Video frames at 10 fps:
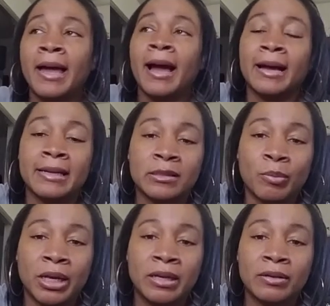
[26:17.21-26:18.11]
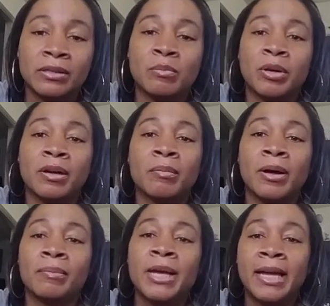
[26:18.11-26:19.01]
I got somebody else to pick him
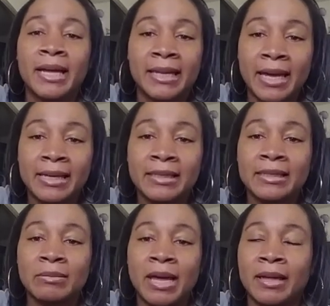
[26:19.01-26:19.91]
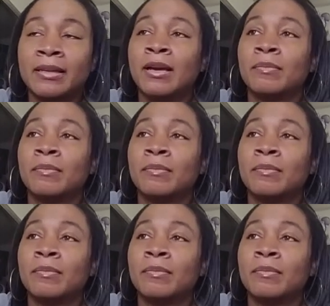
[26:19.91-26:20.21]
up. And that's that.